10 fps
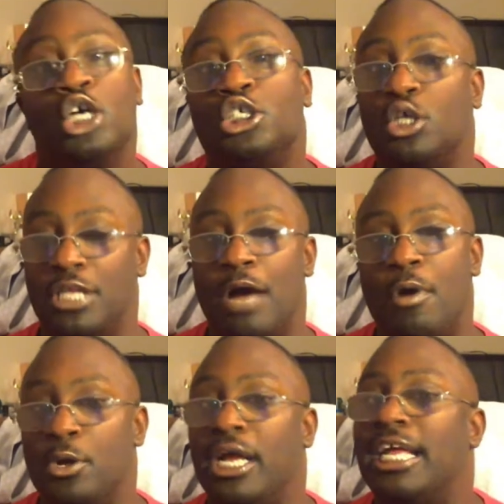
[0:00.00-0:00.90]
So that
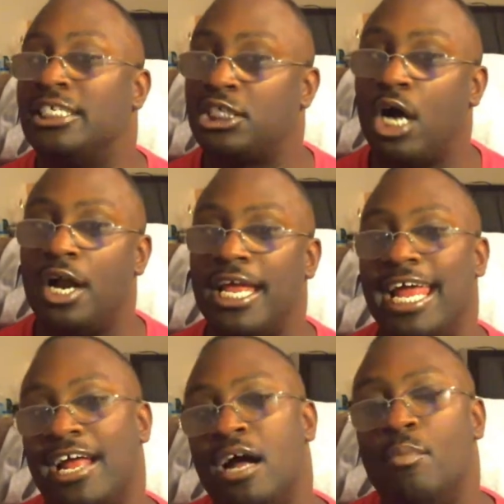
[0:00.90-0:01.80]
way you can get started
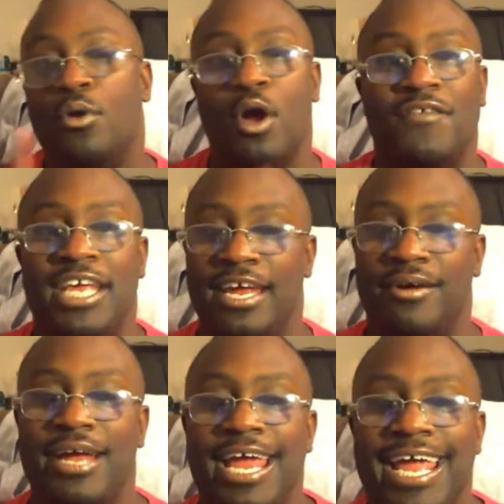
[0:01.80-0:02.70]
and come on over here.